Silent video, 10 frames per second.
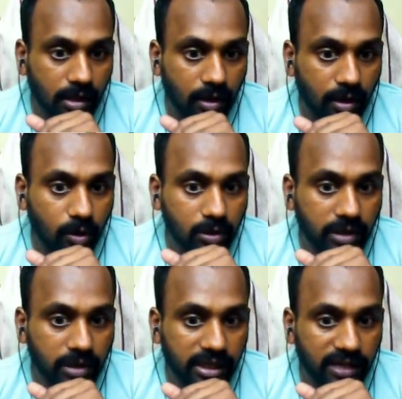All
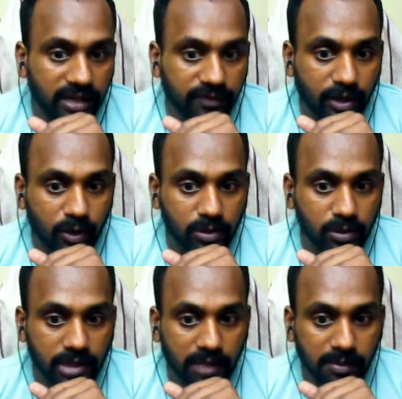kind of controls
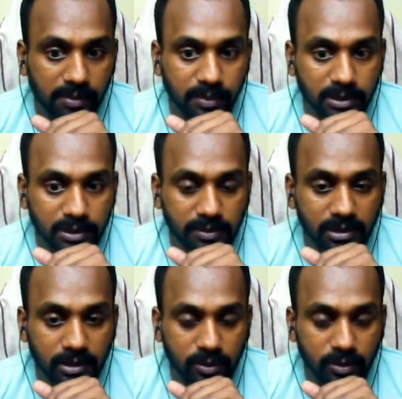can be
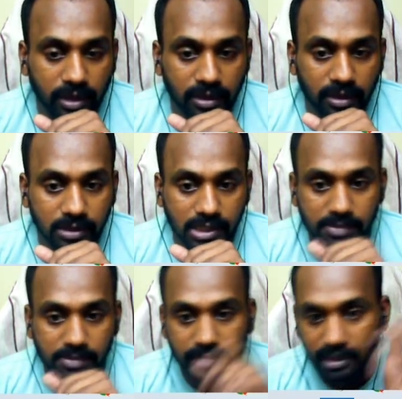possible. You can
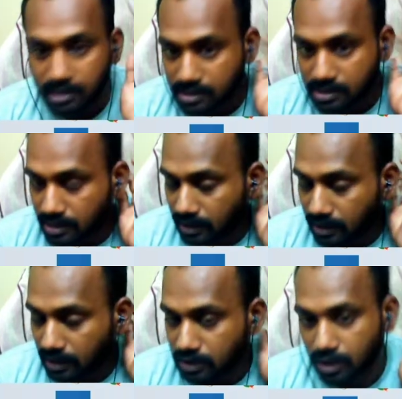just make this date
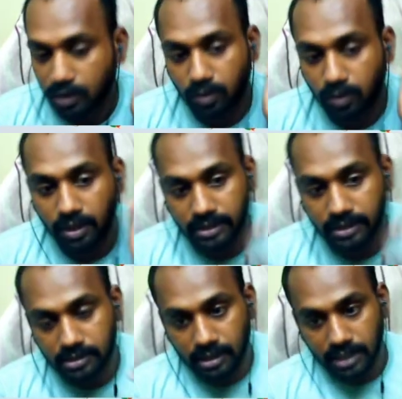range control
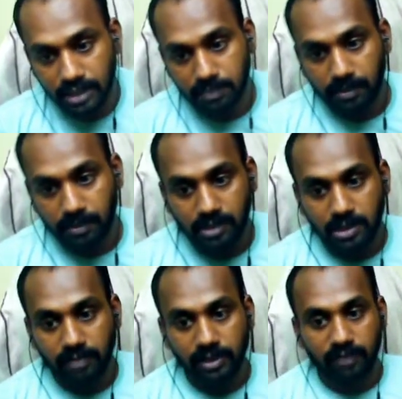at as page level.